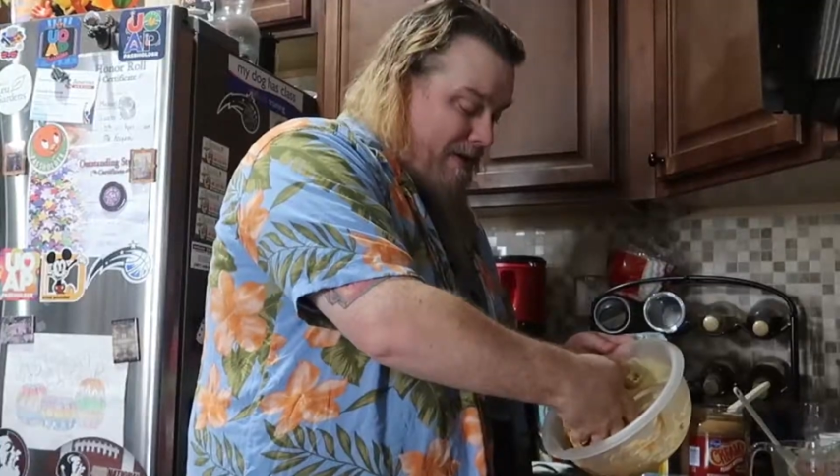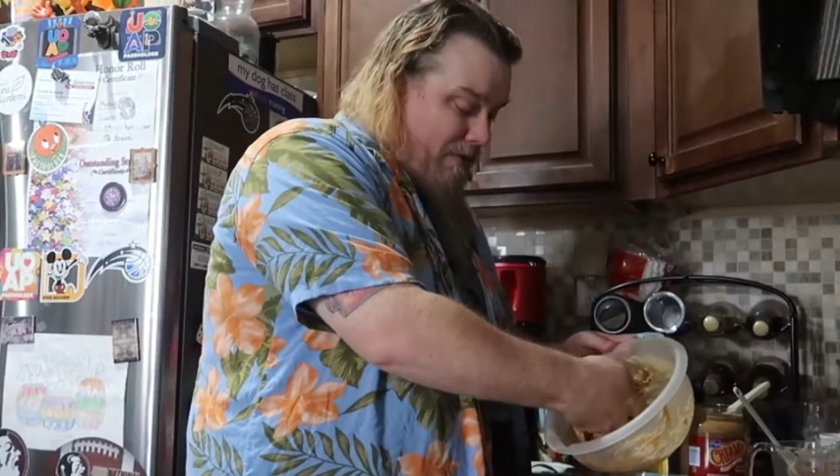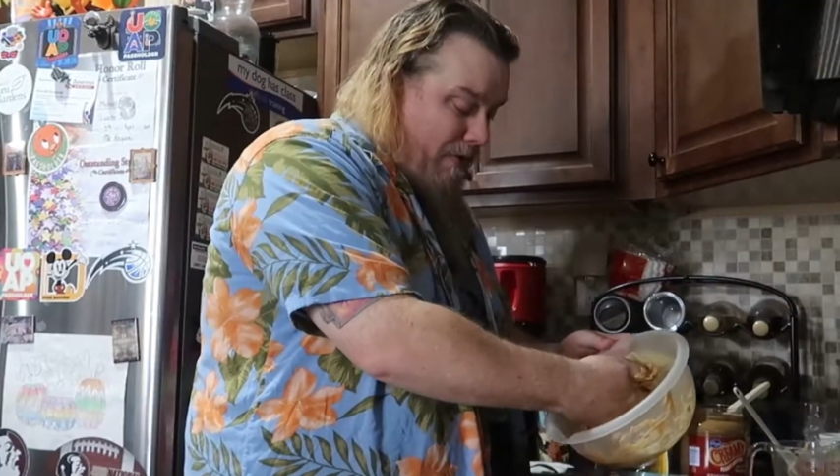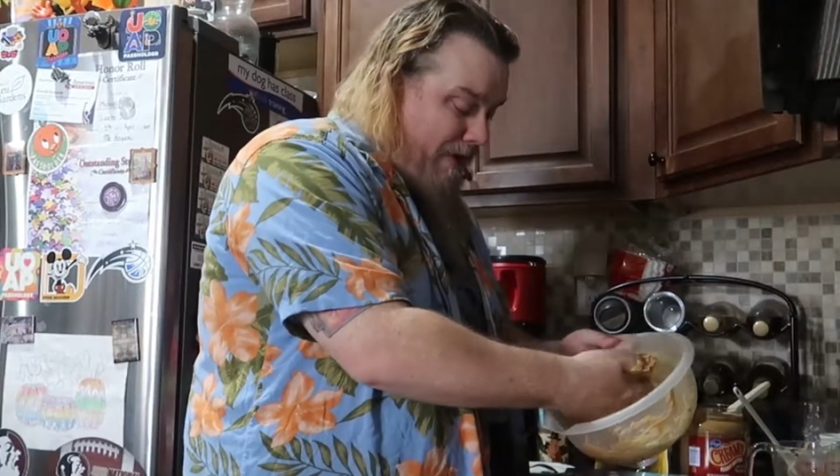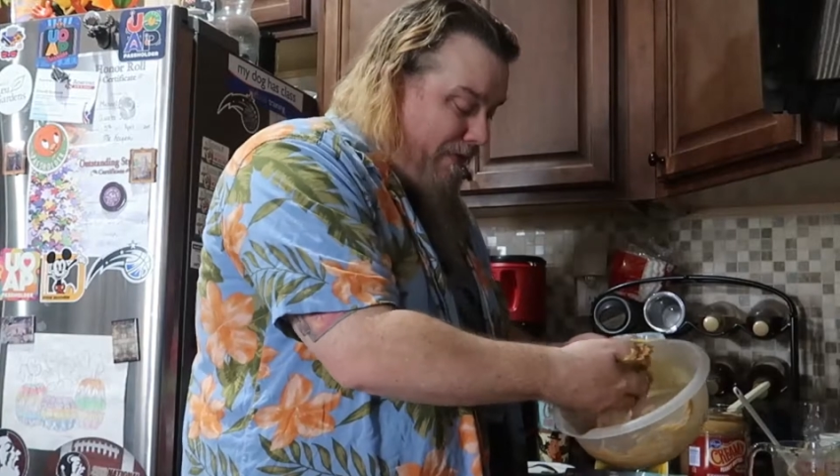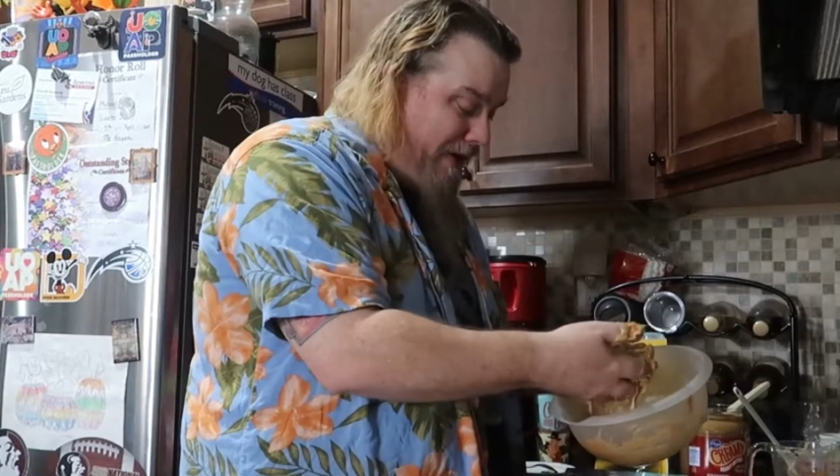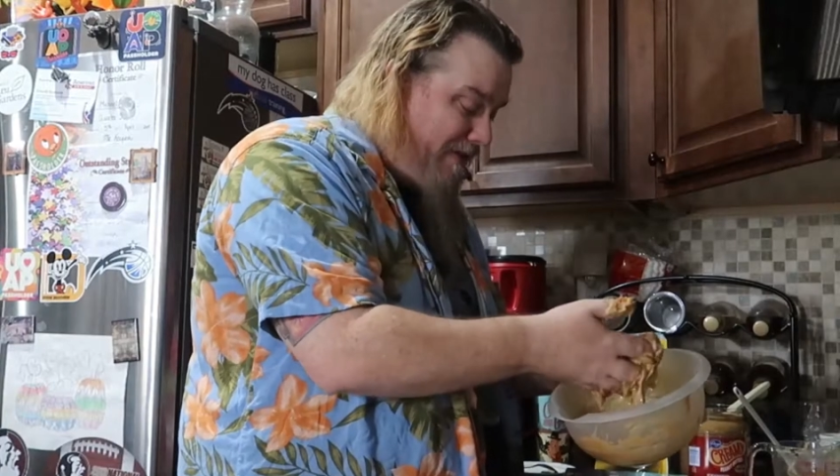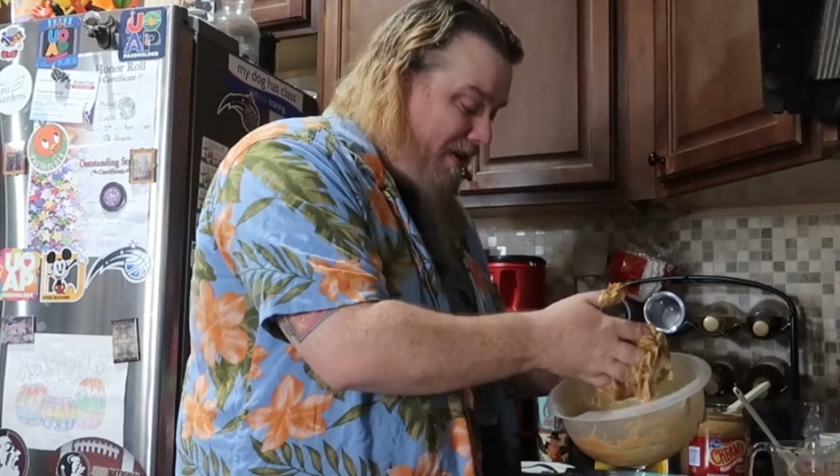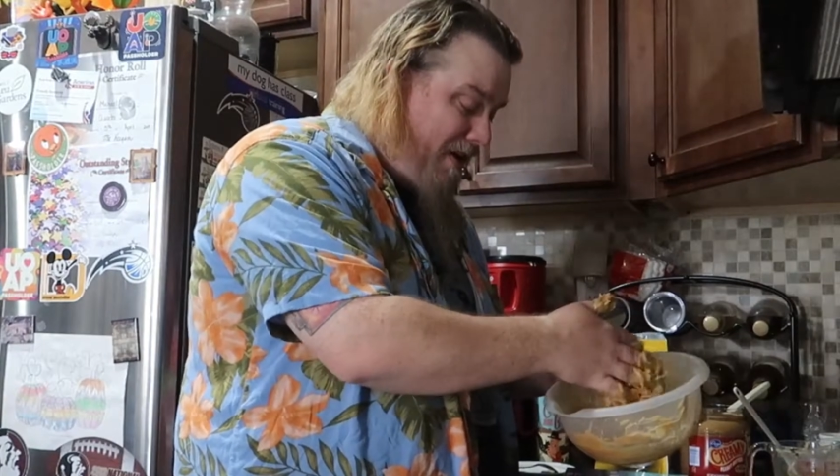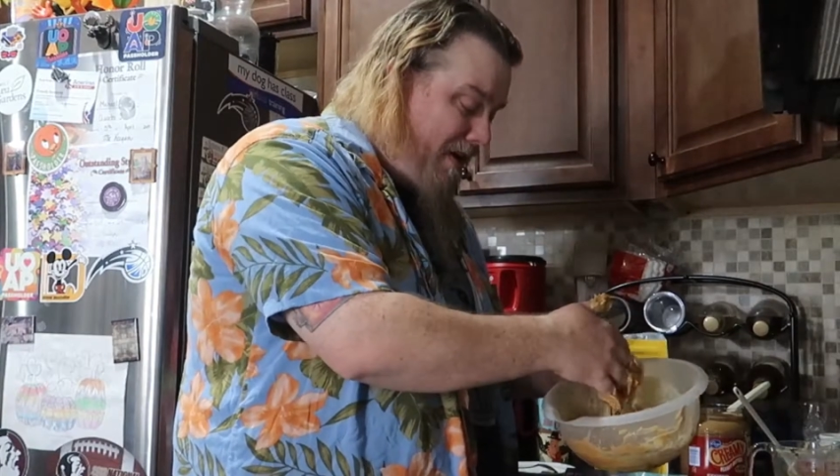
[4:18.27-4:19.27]
What have I
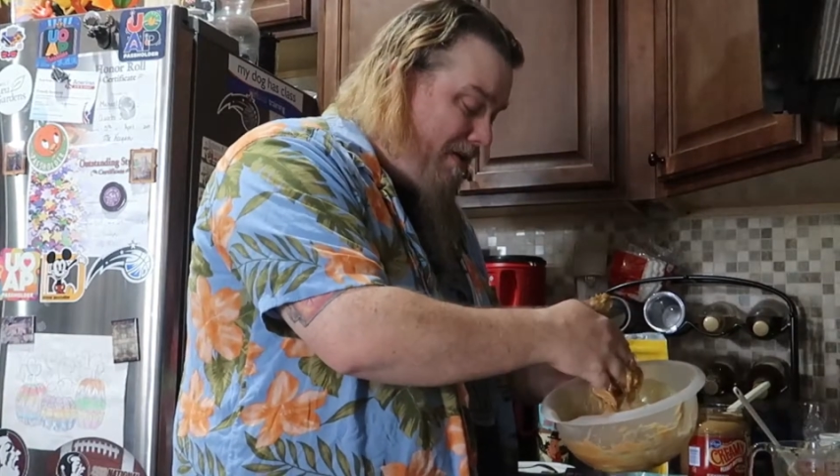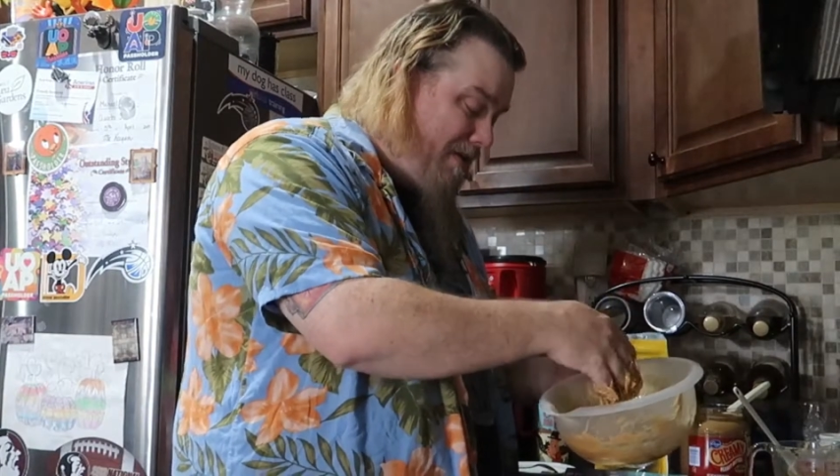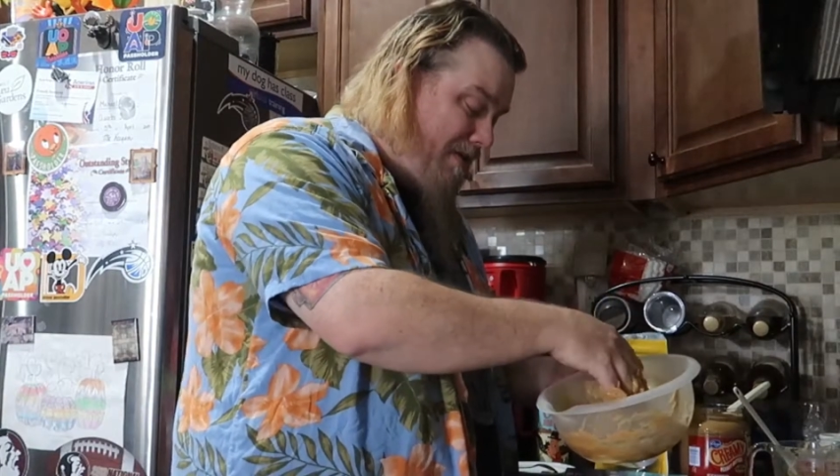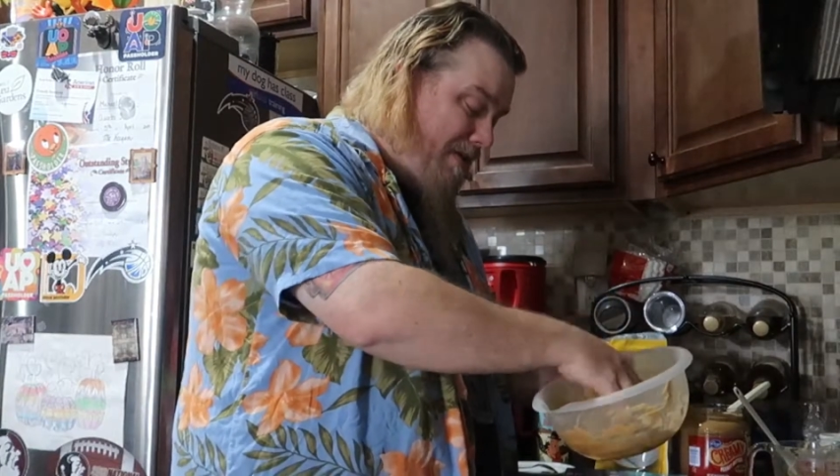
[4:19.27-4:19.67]
done?